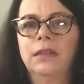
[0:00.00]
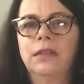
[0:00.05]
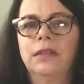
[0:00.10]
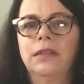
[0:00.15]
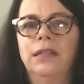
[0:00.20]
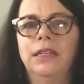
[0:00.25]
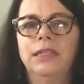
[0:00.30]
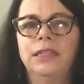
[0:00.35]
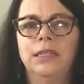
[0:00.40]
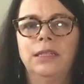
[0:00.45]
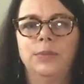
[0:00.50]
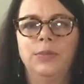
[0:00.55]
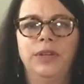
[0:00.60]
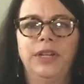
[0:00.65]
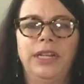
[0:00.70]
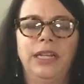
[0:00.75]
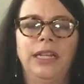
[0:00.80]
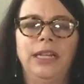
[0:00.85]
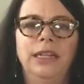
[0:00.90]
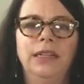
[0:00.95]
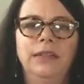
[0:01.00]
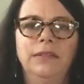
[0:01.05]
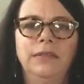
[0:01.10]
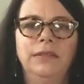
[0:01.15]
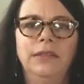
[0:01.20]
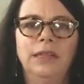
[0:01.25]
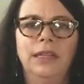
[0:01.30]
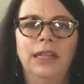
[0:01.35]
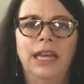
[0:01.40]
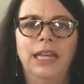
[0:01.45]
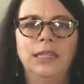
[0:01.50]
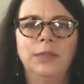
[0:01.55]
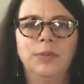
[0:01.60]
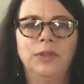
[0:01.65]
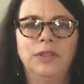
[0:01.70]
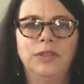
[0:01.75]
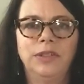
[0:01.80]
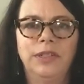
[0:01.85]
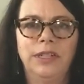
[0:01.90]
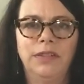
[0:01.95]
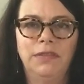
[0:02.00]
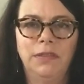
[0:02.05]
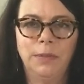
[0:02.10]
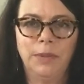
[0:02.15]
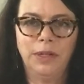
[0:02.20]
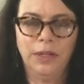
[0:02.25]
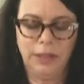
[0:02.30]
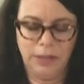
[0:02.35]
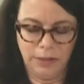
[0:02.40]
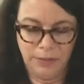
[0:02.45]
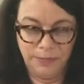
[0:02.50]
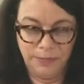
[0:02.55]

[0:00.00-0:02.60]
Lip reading: This is Brittany, the last portrait of the book.